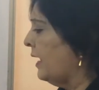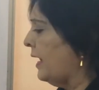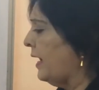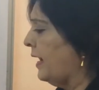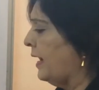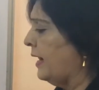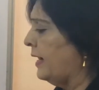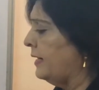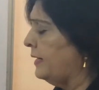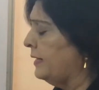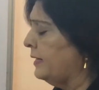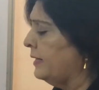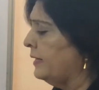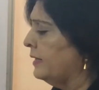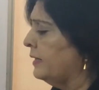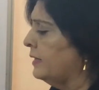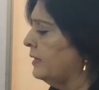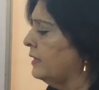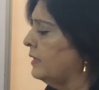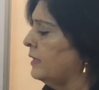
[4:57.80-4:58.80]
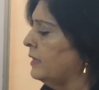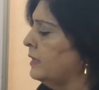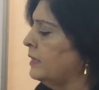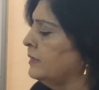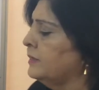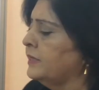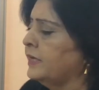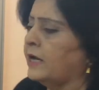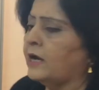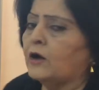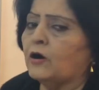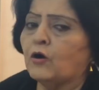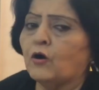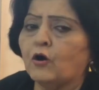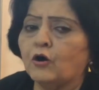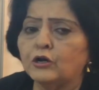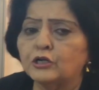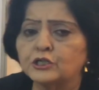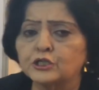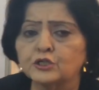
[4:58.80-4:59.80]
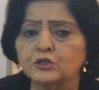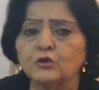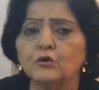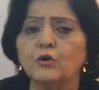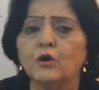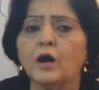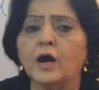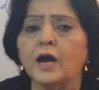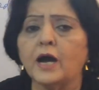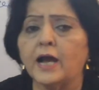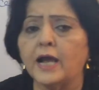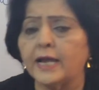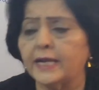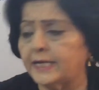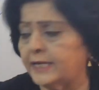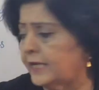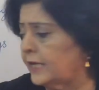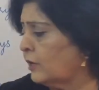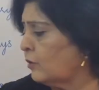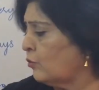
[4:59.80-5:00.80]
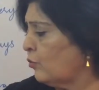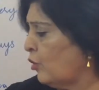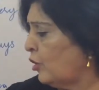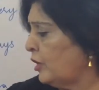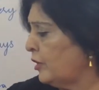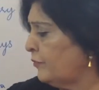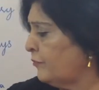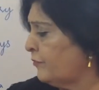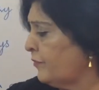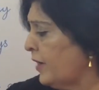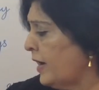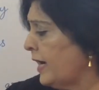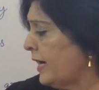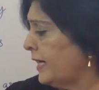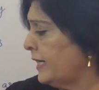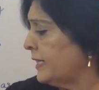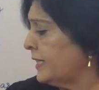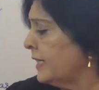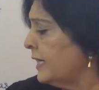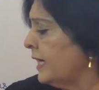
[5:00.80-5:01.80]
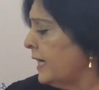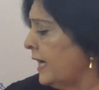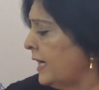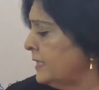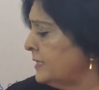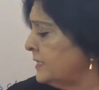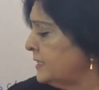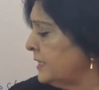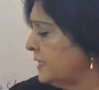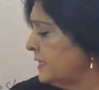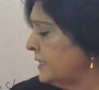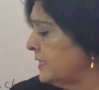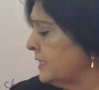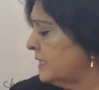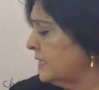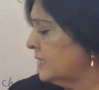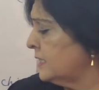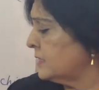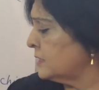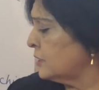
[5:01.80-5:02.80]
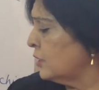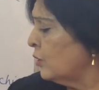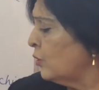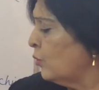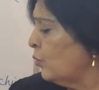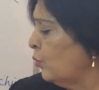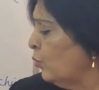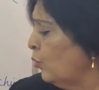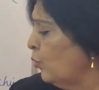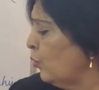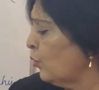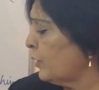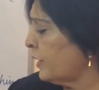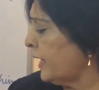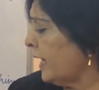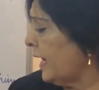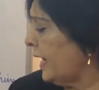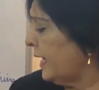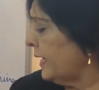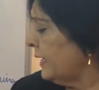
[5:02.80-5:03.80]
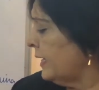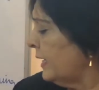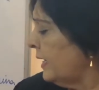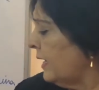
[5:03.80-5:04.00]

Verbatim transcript: and there are also highly qualified engineers who can